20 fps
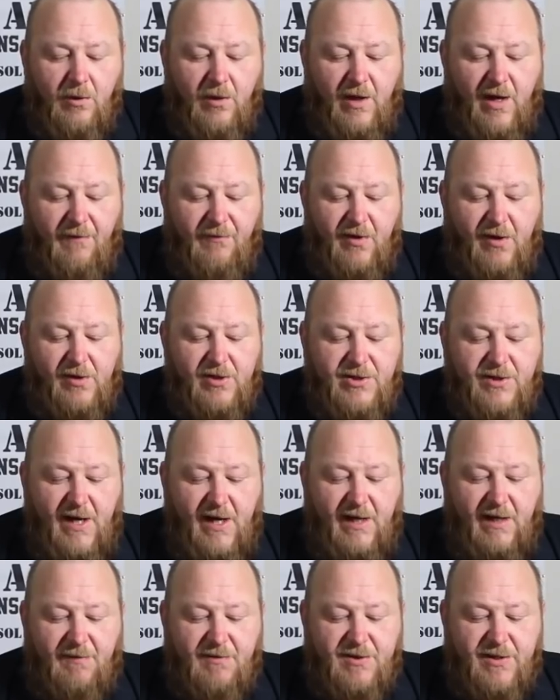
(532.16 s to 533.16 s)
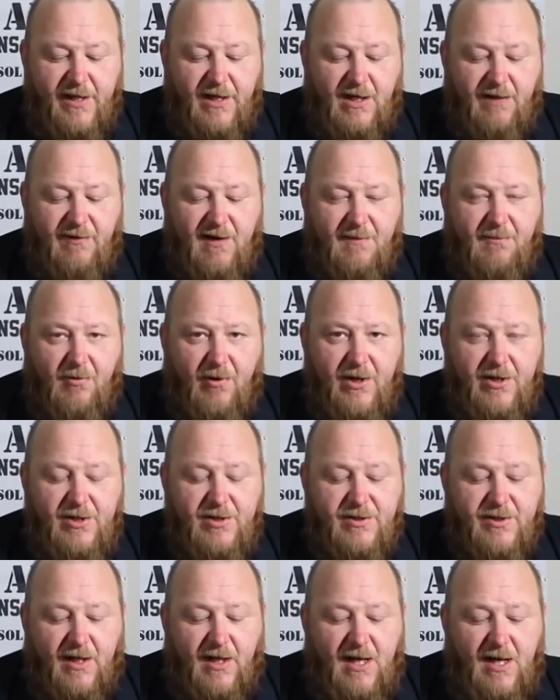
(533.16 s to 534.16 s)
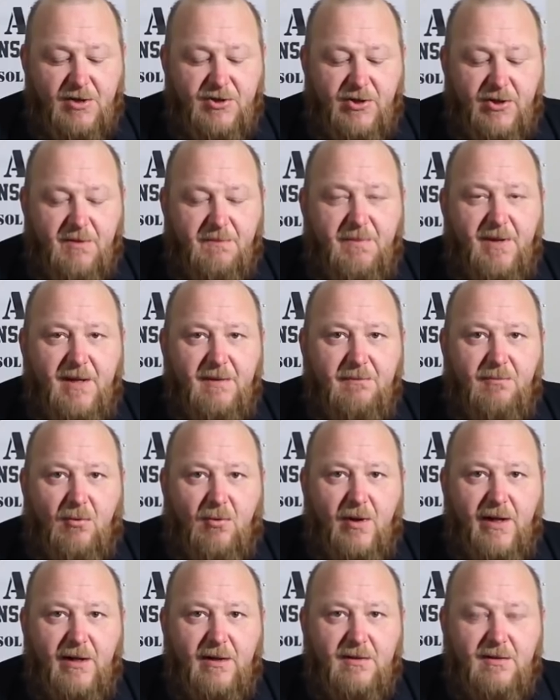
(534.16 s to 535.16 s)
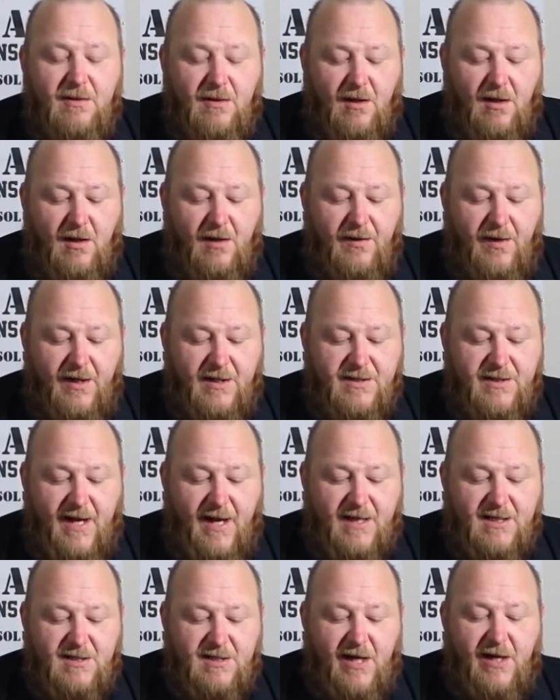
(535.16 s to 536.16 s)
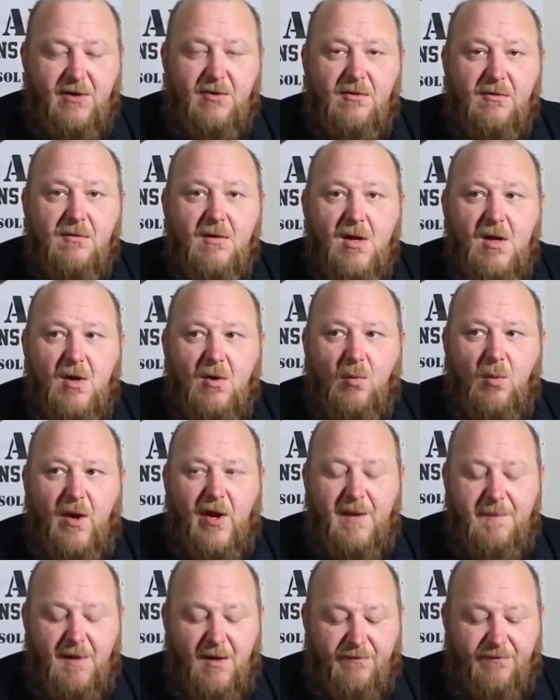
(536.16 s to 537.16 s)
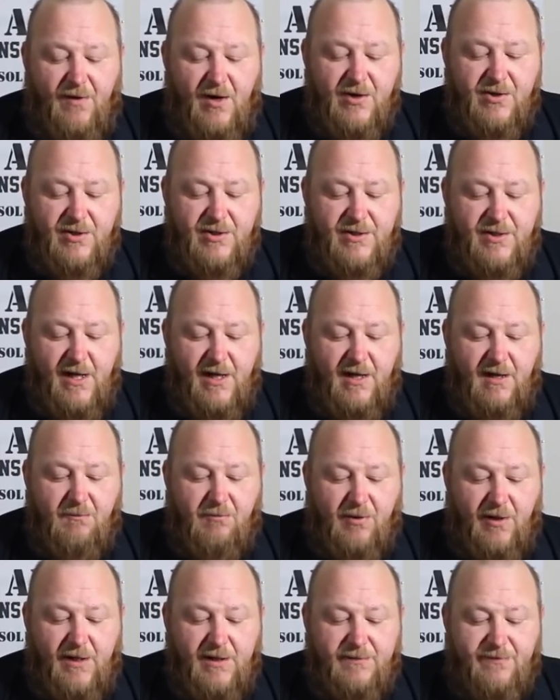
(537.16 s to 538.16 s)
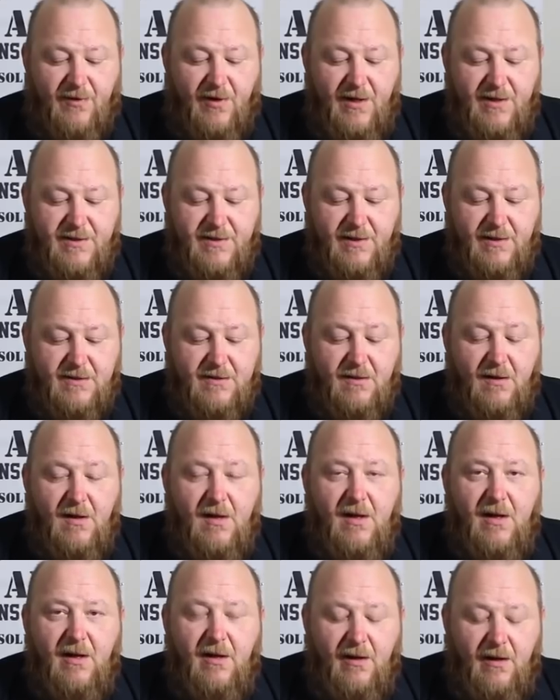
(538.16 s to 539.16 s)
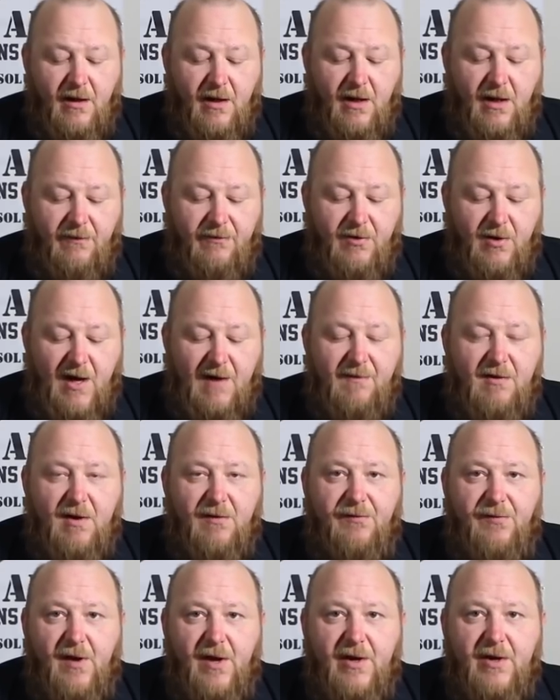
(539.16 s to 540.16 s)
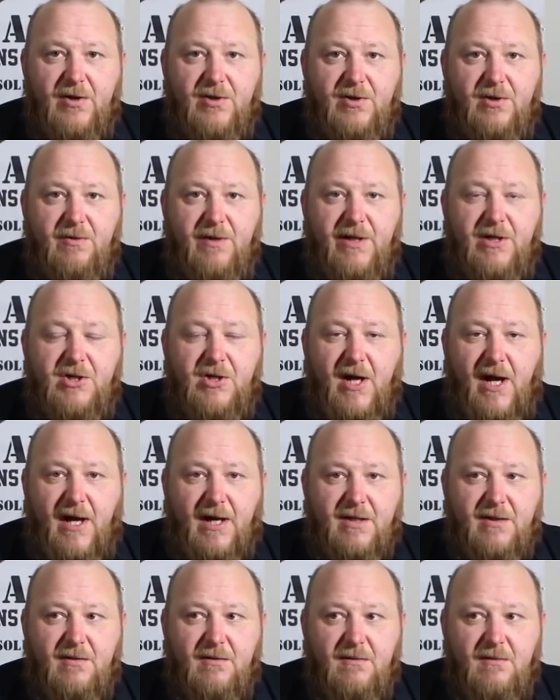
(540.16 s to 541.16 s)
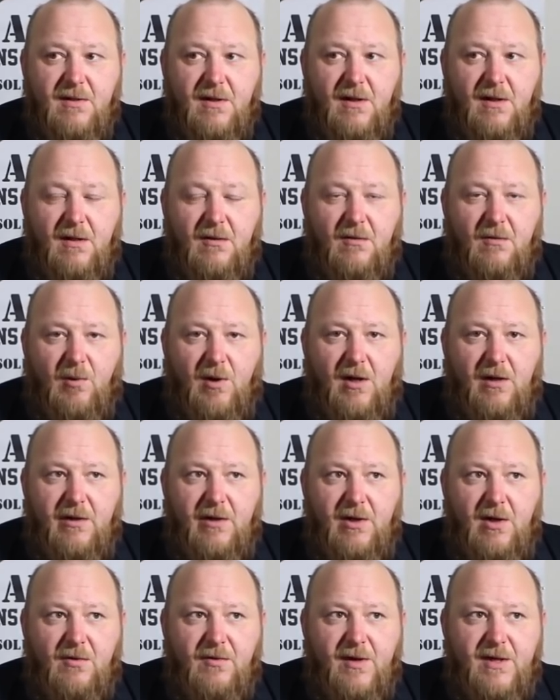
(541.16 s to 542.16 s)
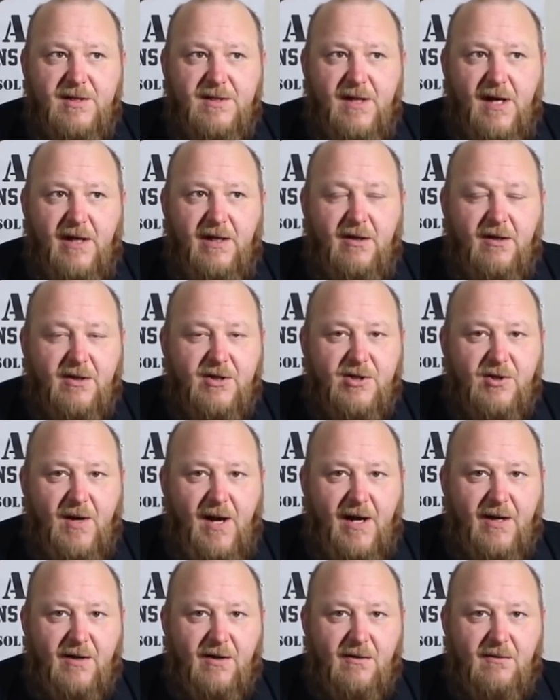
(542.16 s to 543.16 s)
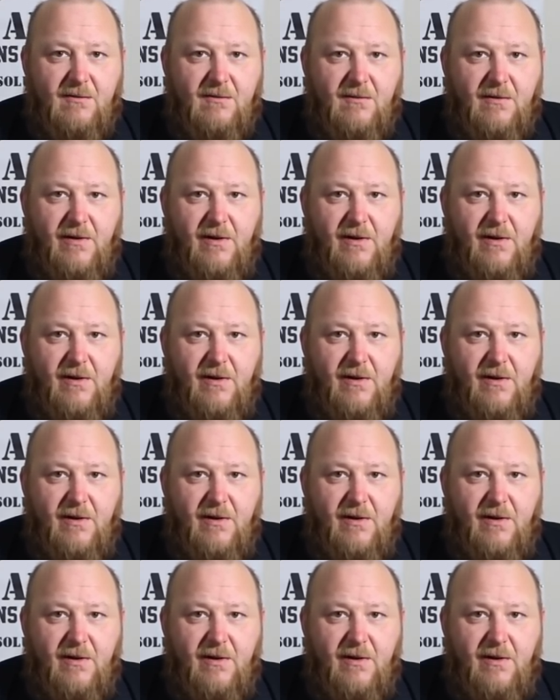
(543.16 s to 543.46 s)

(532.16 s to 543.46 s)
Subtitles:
When you have the understanding of the cycle of operations, it allows you to pinpoint the exact cycle where the malfunction is taking place. For instance, if you're having a failure to eject, well, you know that it's not your extractor.